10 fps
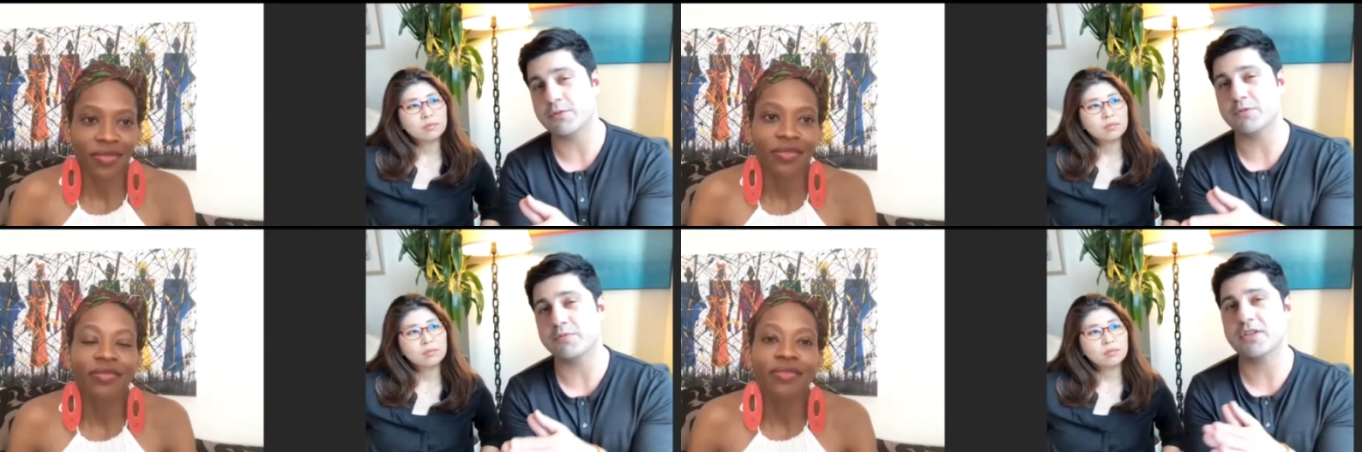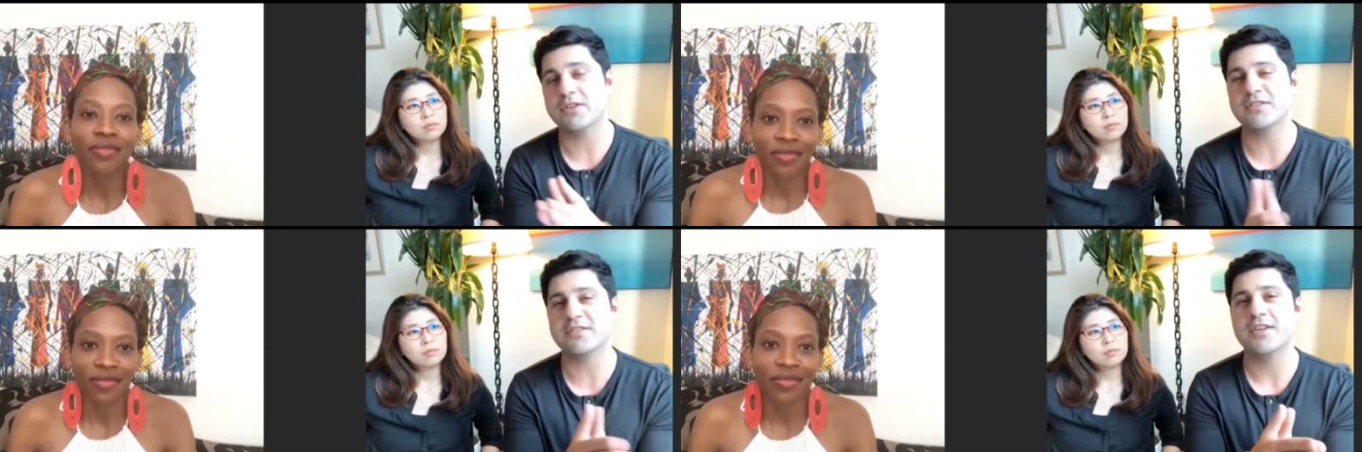Speaker 1: It was
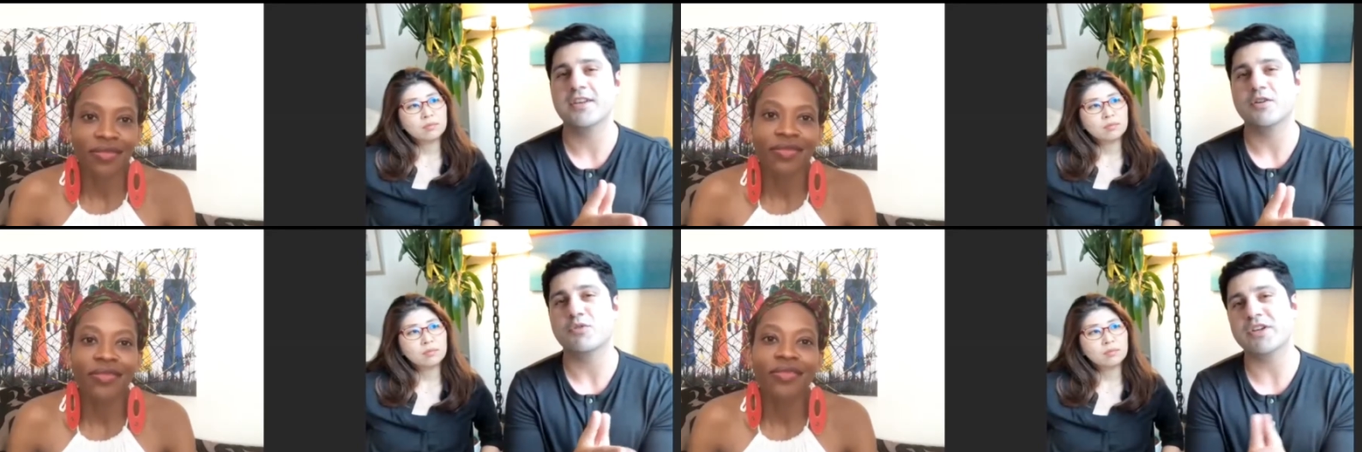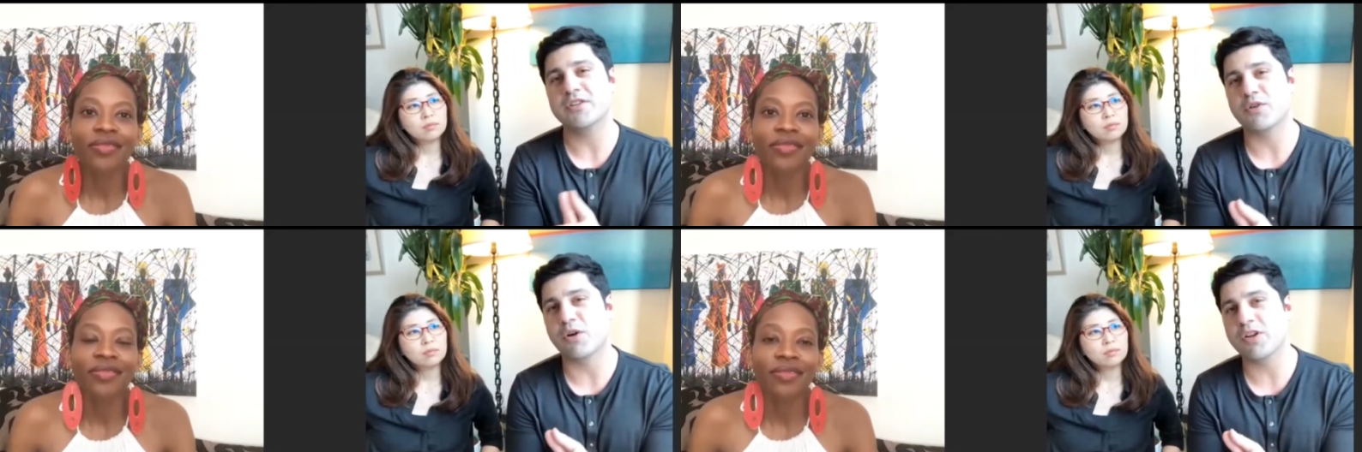because we had
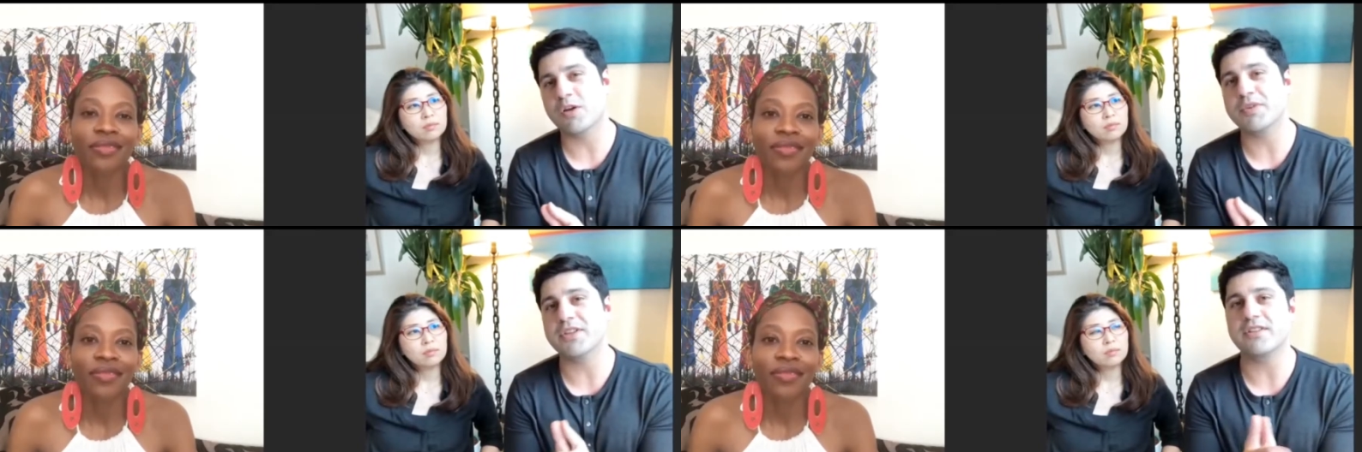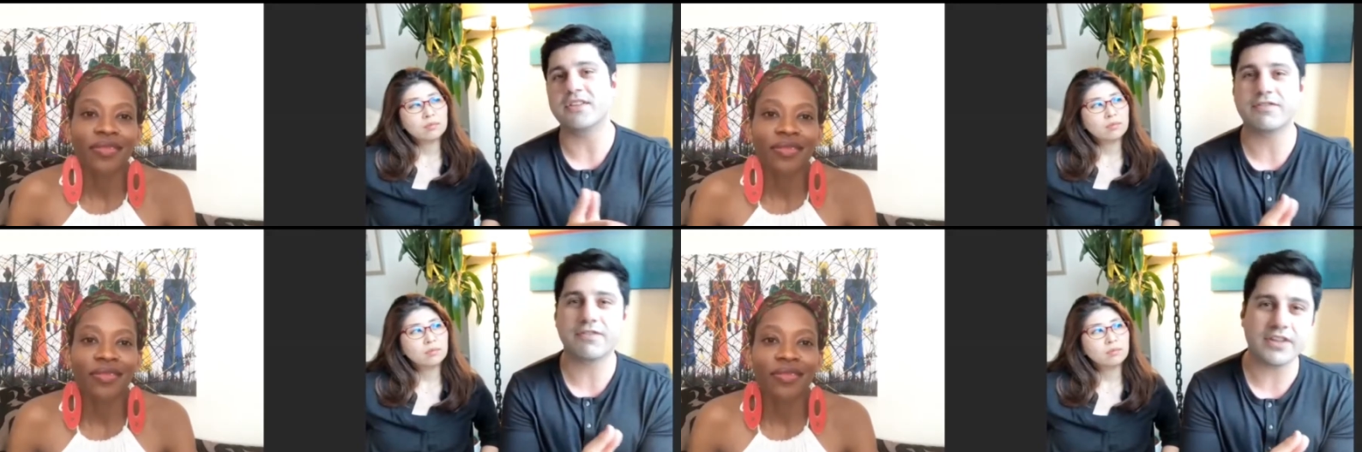grown up in
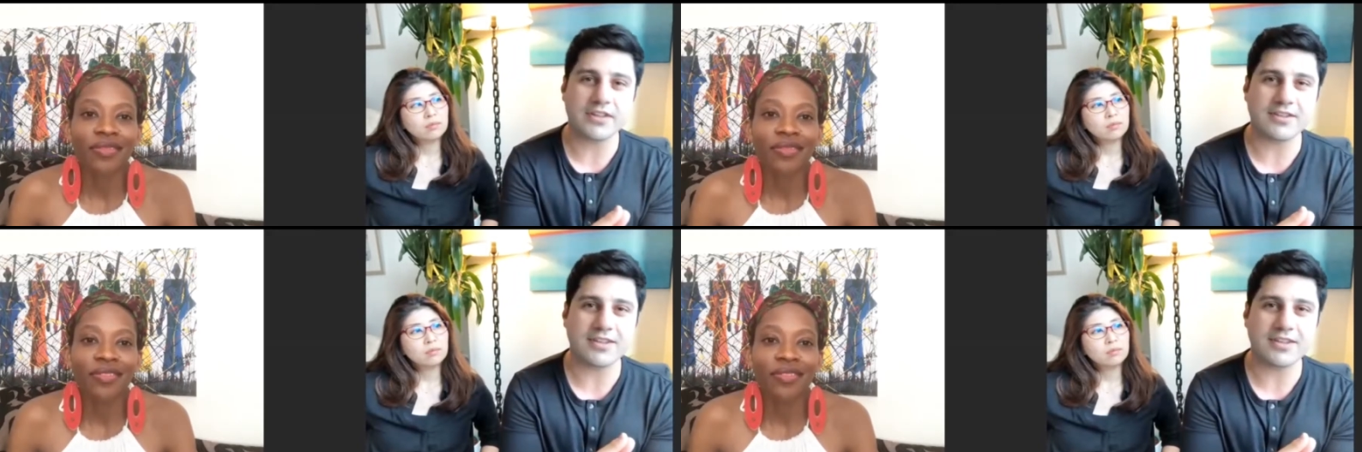different